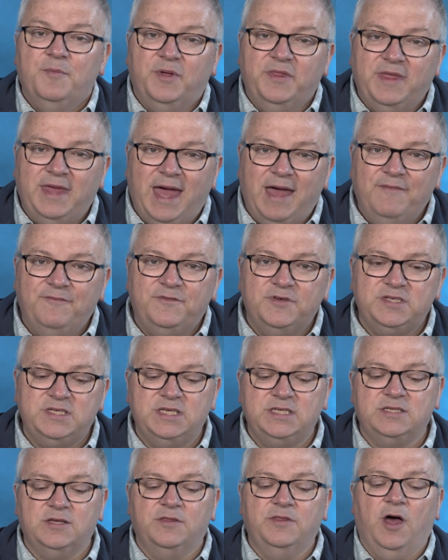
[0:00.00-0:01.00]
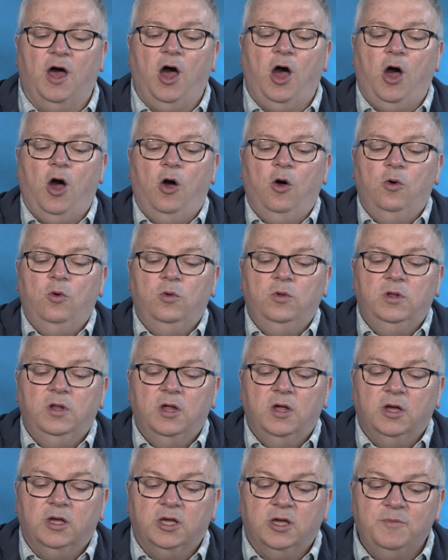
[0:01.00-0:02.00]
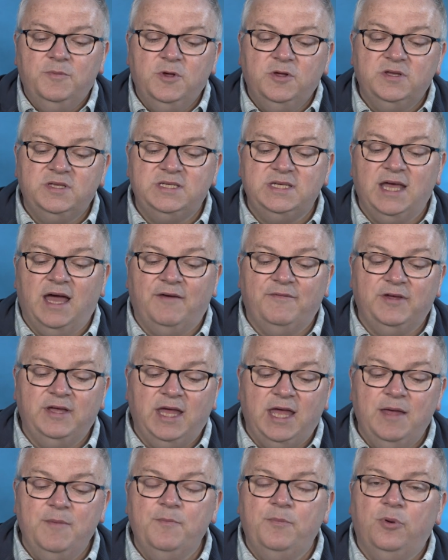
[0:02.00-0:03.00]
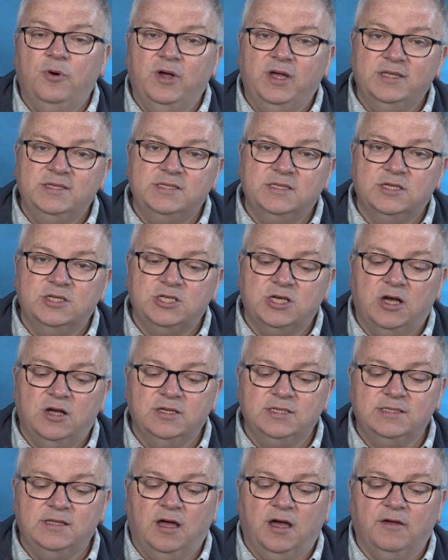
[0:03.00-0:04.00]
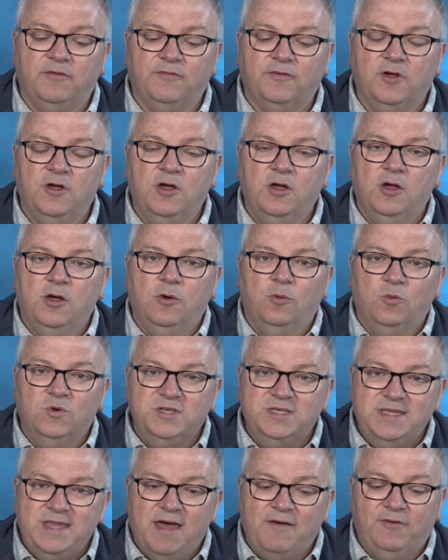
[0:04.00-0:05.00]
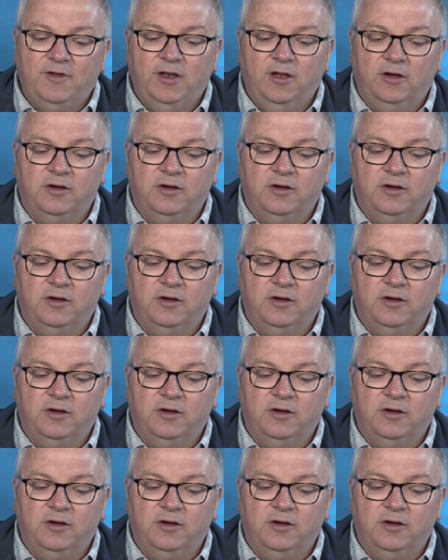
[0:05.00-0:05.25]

but the emphasis on the whole community having input into the child's life was never